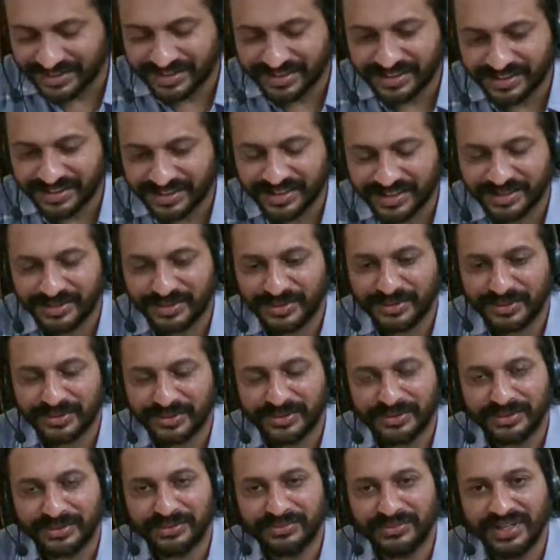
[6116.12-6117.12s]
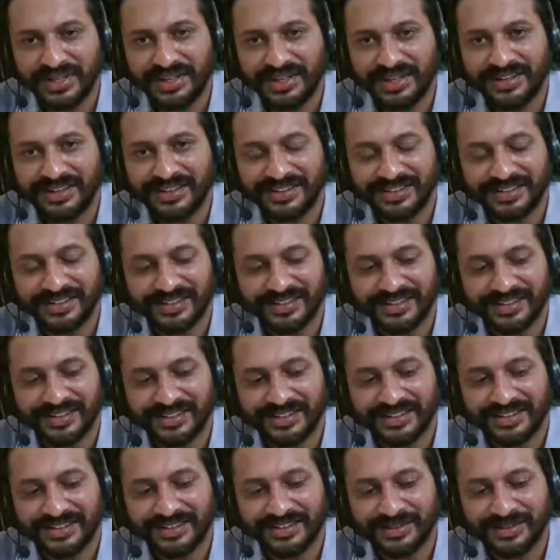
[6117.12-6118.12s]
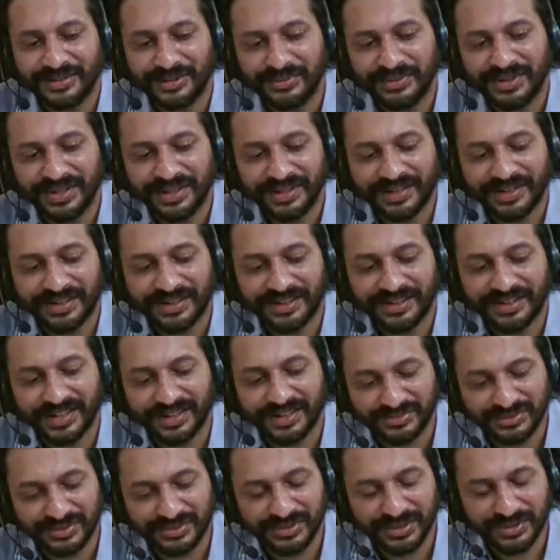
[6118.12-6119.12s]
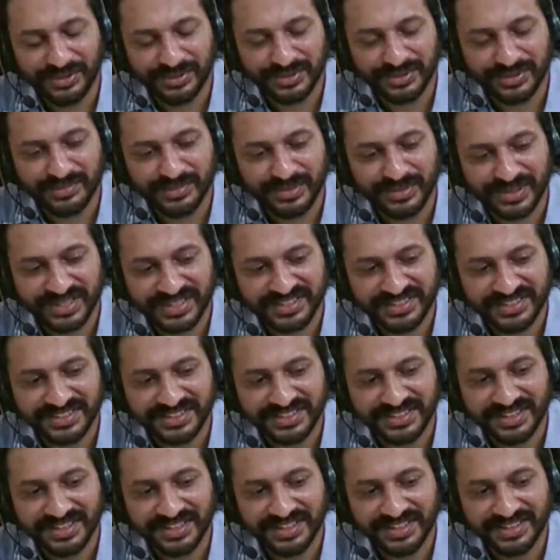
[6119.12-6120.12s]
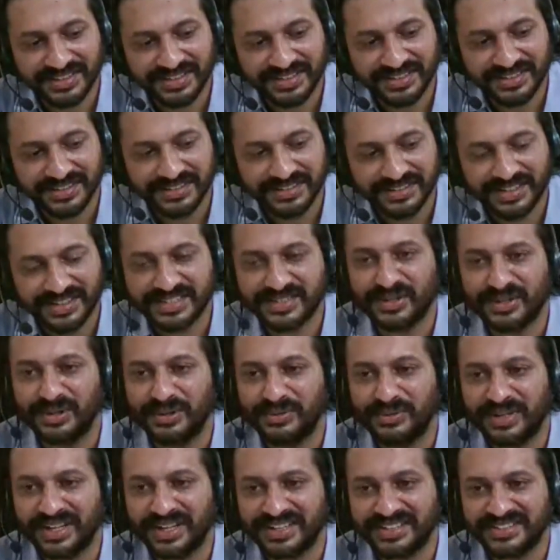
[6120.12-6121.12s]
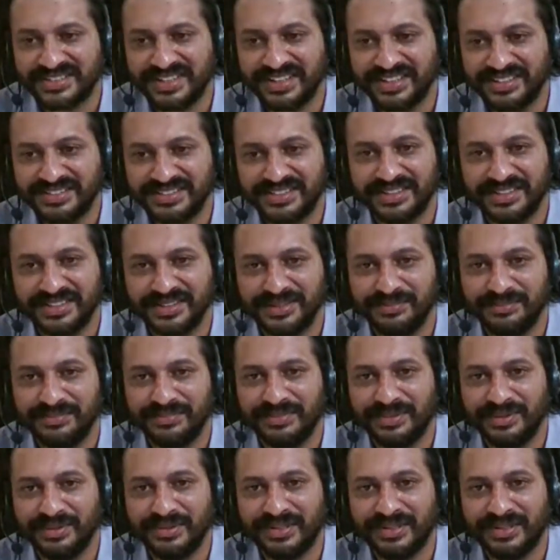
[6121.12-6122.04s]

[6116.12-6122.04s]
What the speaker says: I do not know, do we have to use modernity as an overarching term to